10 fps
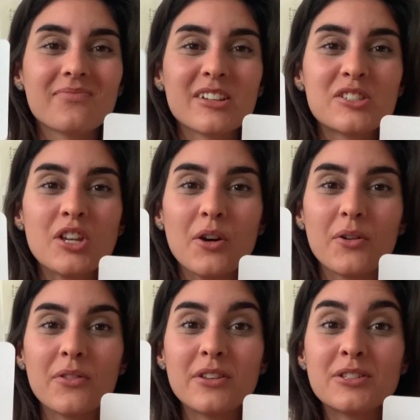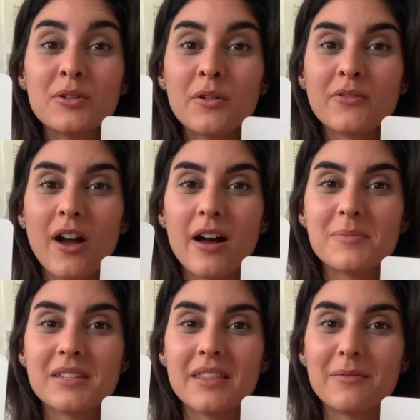So the Two of
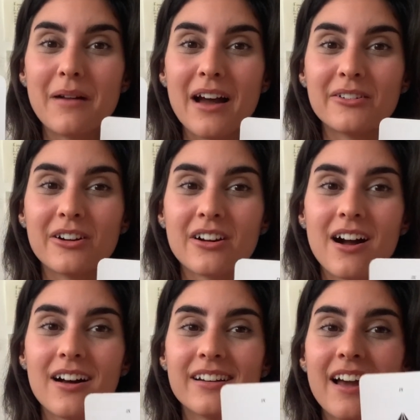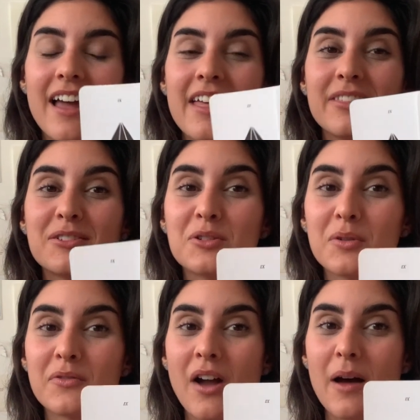Cups in the minor arcana and the Two
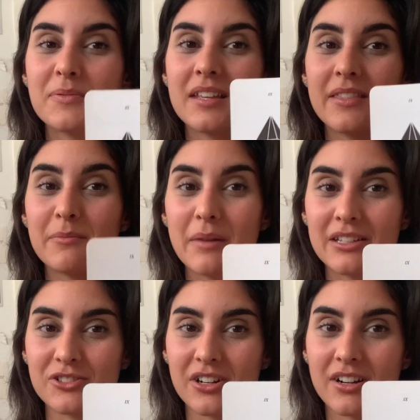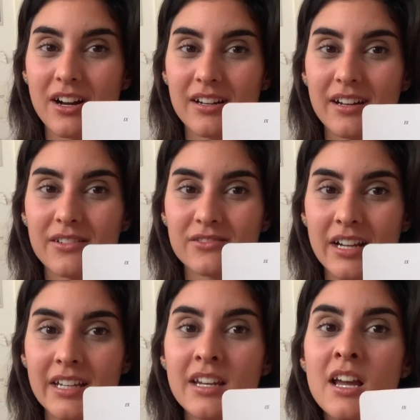of Cups in the major arcana,
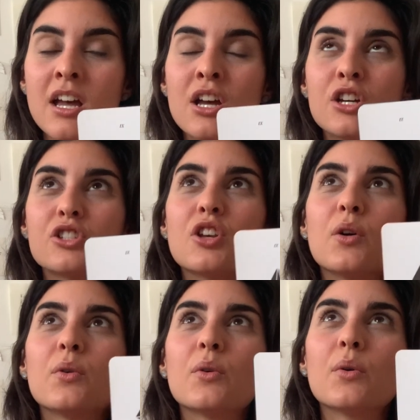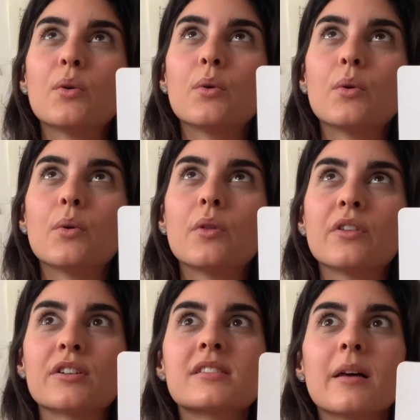right? So
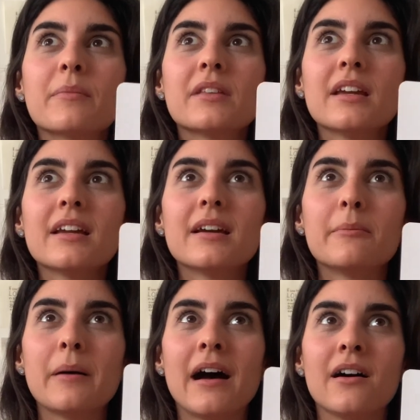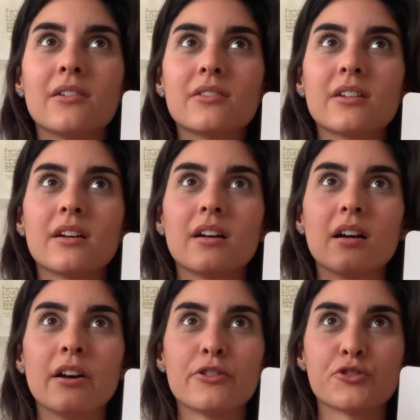there's something about
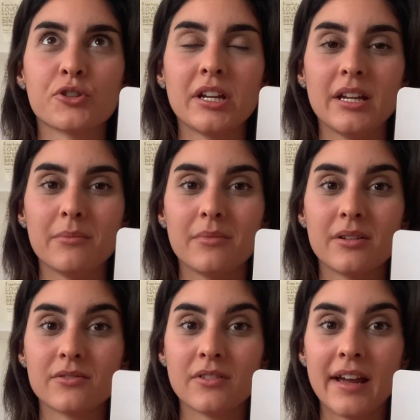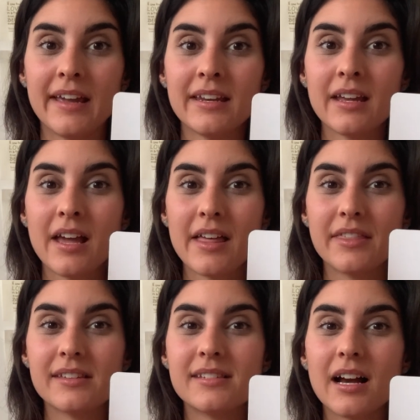a dream, right?
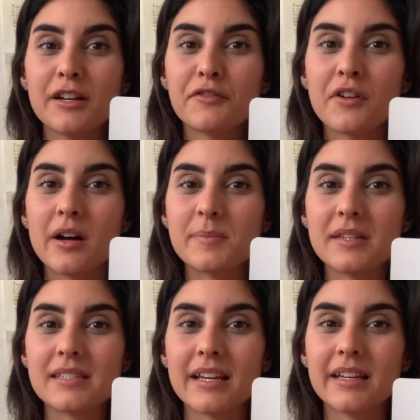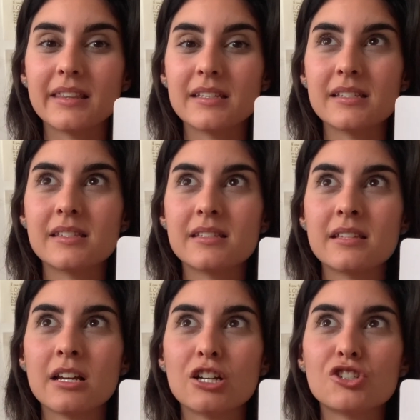This Nine of Cups is like
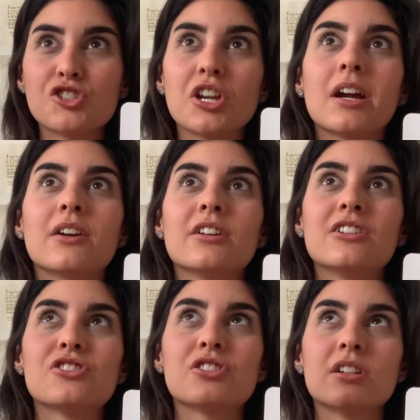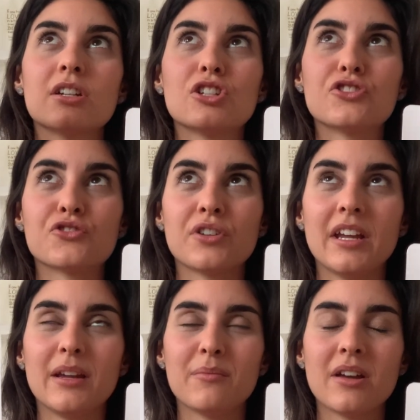this cherished
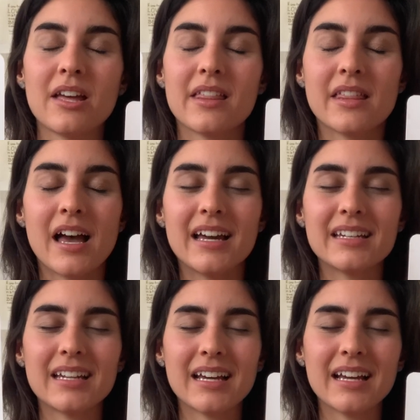dream that